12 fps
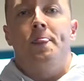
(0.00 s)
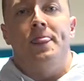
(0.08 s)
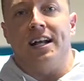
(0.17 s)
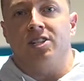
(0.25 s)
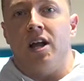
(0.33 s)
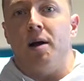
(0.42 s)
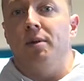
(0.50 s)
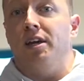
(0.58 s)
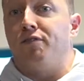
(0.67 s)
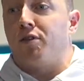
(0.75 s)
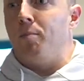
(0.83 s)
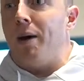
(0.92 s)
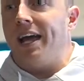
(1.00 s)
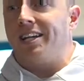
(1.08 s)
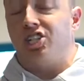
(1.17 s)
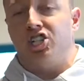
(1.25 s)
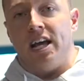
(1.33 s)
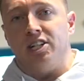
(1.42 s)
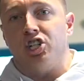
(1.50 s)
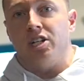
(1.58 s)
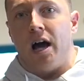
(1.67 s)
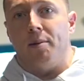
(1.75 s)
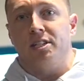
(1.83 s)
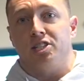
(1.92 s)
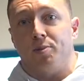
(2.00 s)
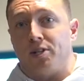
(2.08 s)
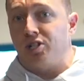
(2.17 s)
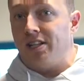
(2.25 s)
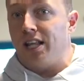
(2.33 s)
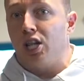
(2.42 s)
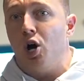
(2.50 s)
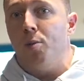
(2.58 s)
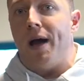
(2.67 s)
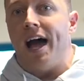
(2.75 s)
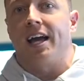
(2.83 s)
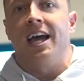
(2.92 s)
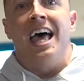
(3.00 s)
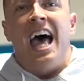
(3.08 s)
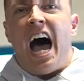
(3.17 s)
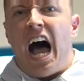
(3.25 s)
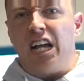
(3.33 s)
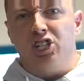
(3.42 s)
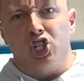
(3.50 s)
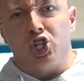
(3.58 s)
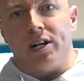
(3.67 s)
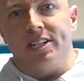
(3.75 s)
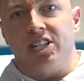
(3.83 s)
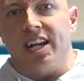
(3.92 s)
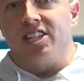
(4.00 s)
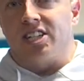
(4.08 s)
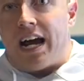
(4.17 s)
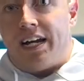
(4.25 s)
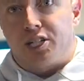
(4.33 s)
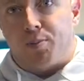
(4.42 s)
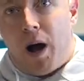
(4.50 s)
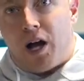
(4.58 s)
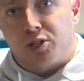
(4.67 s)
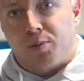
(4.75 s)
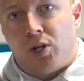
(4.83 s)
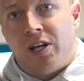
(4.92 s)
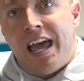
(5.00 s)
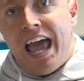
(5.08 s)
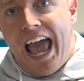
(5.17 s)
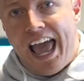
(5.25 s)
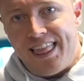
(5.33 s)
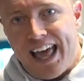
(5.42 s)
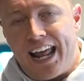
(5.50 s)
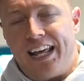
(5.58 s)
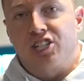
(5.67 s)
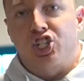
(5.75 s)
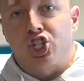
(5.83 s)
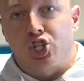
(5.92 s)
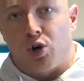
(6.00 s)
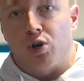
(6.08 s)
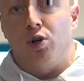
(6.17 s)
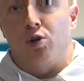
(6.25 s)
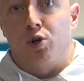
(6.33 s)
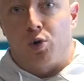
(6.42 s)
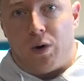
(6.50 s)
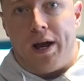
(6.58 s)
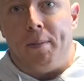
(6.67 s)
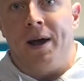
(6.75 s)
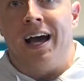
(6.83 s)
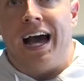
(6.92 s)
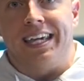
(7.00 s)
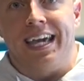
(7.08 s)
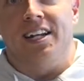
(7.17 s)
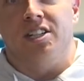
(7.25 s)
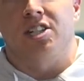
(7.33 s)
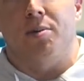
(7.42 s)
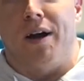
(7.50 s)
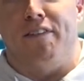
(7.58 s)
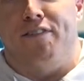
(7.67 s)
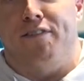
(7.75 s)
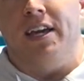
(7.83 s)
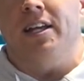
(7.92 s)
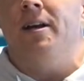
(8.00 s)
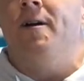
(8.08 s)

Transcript: That's not me. For my extension dominance, especially in that low back, I just try to stay as tight as possible. And that external grip I get into my feet